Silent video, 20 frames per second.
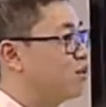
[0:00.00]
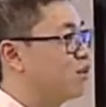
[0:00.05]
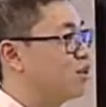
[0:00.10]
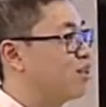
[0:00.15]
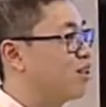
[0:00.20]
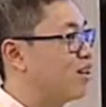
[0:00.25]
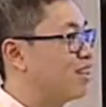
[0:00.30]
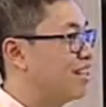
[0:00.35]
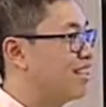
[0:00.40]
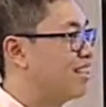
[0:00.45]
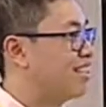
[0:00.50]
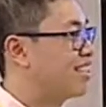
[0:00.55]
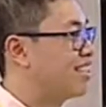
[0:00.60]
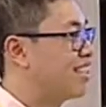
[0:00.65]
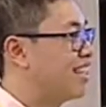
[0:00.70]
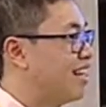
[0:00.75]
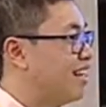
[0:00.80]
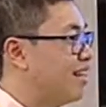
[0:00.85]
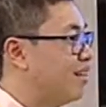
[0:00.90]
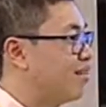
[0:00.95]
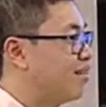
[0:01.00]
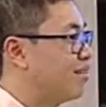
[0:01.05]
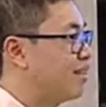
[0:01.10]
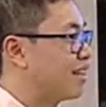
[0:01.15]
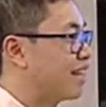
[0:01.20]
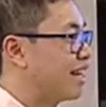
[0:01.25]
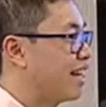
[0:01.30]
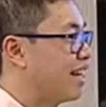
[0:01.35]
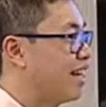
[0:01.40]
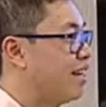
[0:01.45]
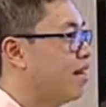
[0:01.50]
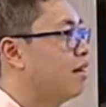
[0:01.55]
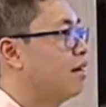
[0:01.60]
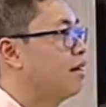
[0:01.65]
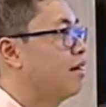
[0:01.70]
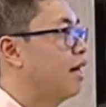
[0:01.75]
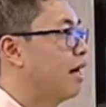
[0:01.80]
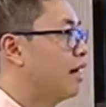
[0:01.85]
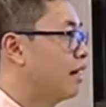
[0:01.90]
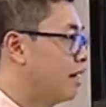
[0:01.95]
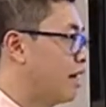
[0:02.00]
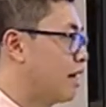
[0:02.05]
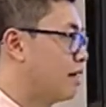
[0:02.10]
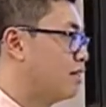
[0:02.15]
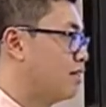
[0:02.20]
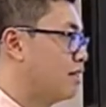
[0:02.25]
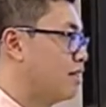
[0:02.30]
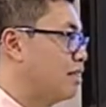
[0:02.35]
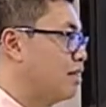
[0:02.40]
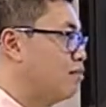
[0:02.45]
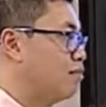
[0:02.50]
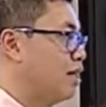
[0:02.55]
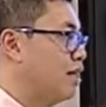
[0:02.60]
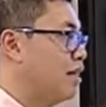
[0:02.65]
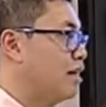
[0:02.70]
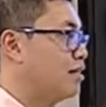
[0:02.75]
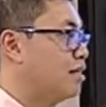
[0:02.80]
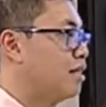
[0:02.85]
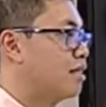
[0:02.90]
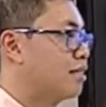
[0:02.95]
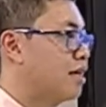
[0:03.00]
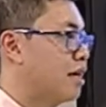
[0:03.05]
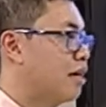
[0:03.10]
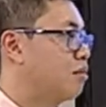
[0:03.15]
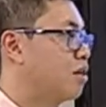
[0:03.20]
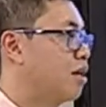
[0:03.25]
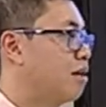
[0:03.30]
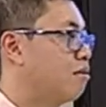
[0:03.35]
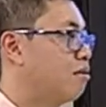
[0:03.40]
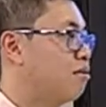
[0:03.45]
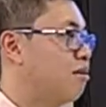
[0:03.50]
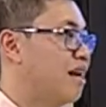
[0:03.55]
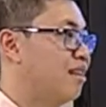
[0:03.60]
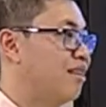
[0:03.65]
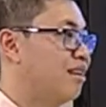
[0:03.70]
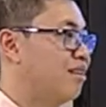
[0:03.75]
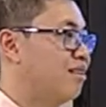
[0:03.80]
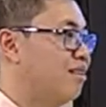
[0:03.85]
shot itself. Okay. And it actually simulates the same type of grain that